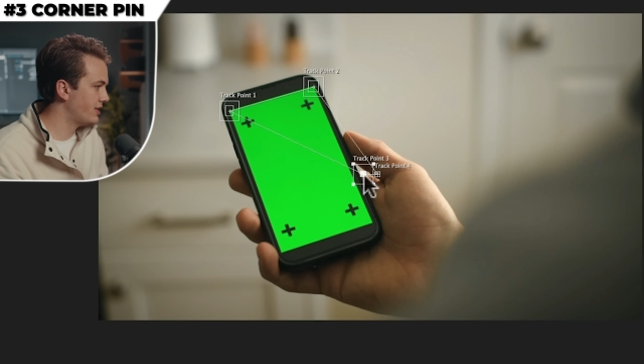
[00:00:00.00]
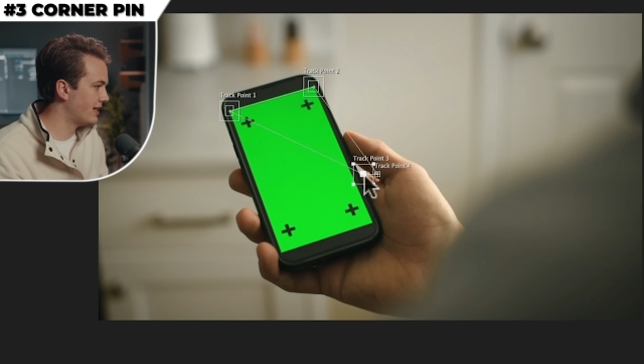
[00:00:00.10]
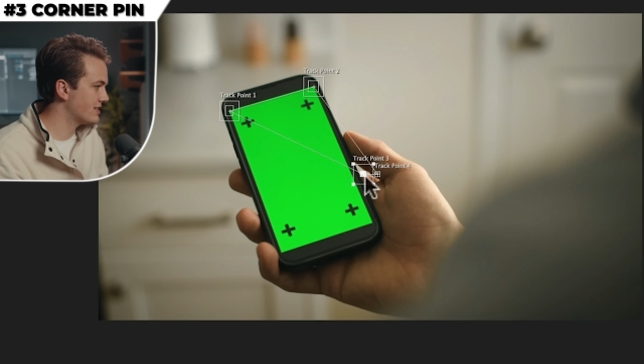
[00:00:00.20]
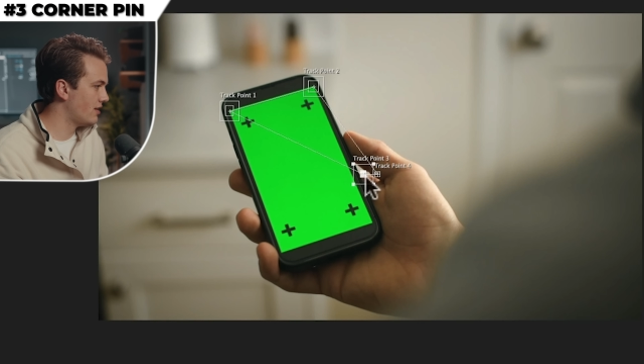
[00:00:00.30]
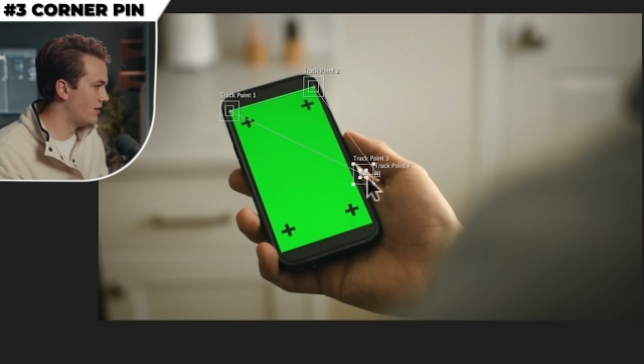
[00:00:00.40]

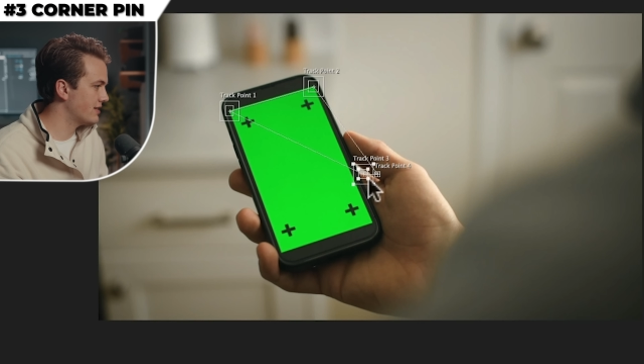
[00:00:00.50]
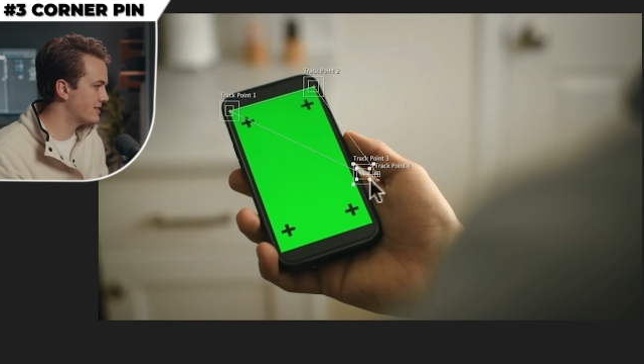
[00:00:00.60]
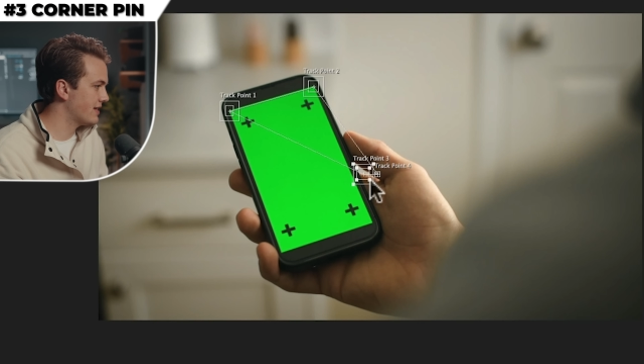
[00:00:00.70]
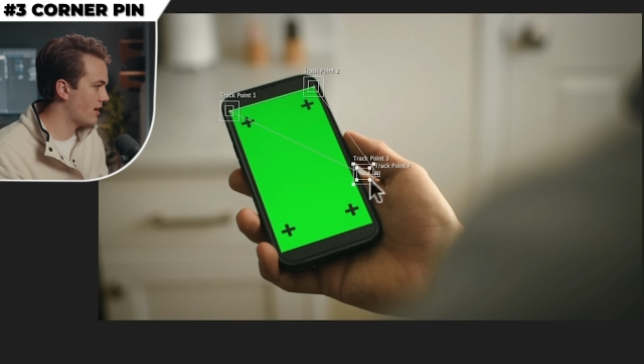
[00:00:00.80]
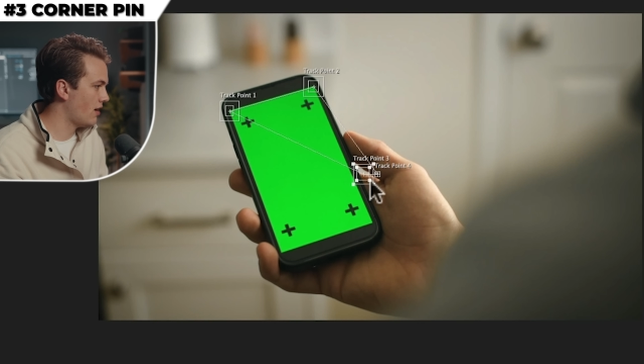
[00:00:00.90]
As long as
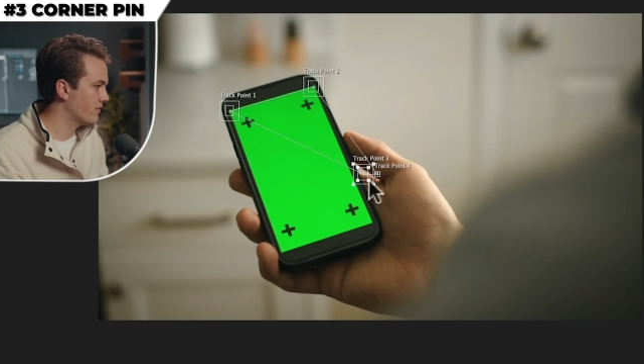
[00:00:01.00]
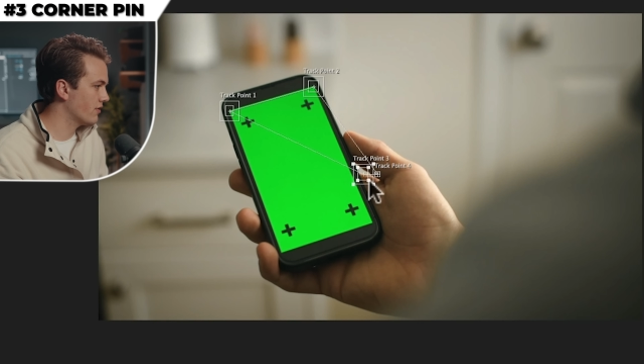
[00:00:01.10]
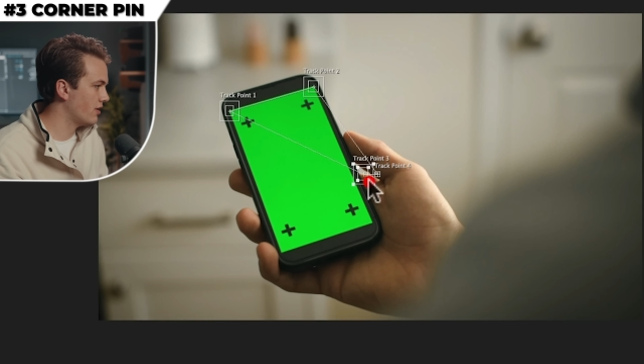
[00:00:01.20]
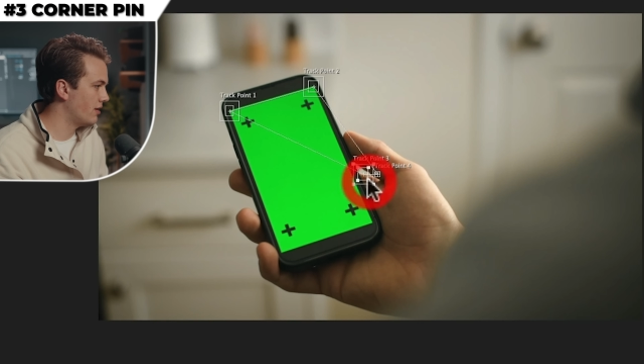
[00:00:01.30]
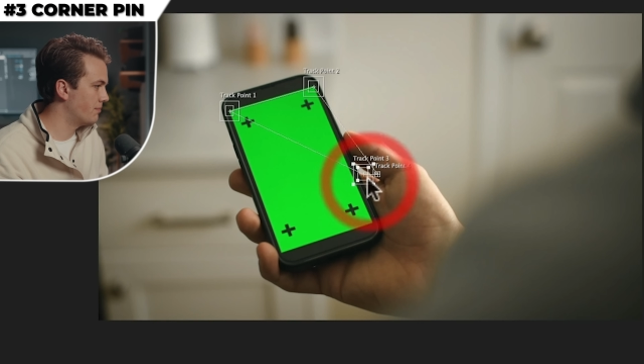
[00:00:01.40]
they
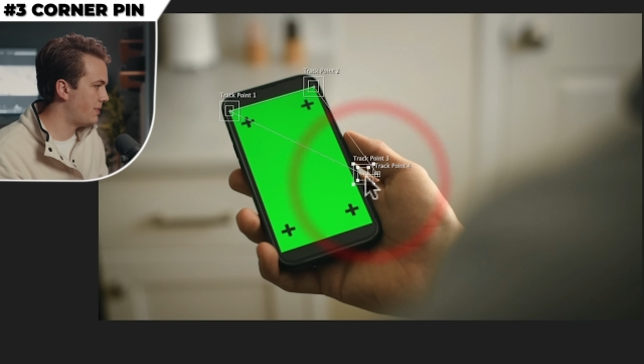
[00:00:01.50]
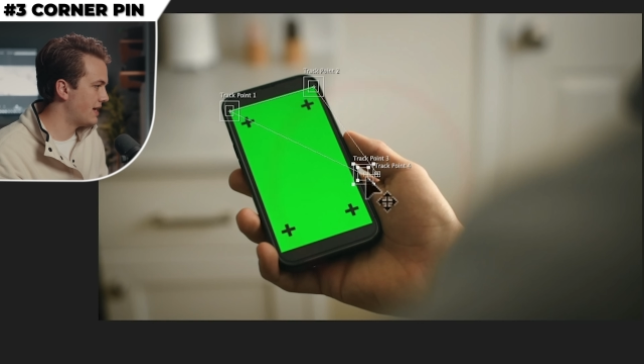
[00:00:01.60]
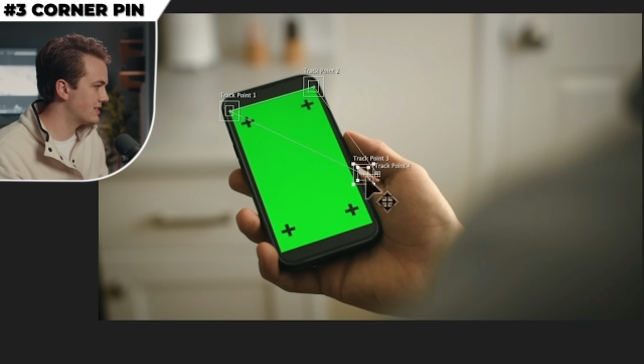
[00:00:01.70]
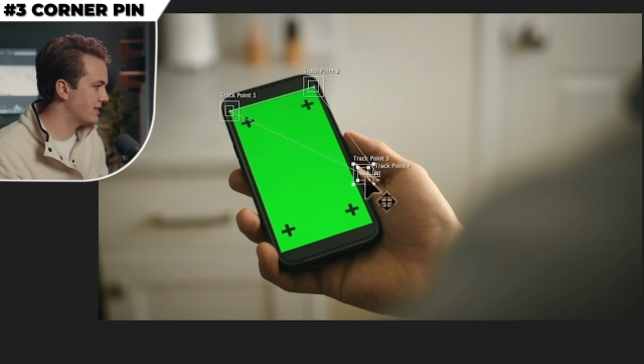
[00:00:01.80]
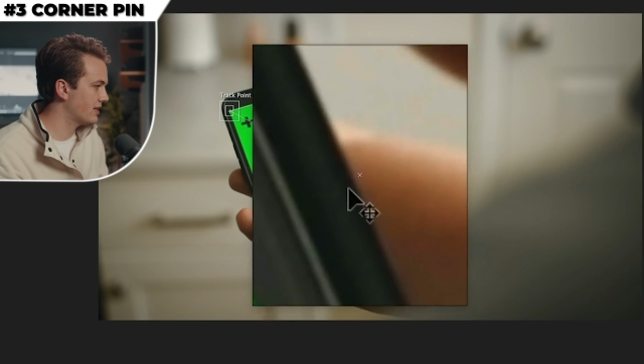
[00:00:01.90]
cover a
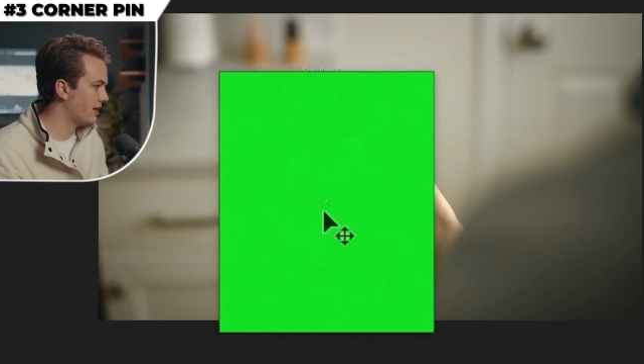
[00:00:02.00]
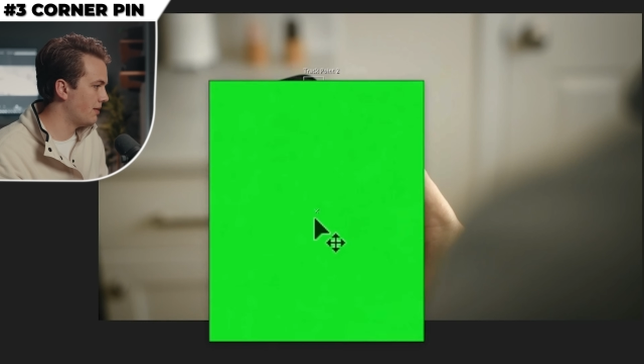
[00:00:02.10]
basic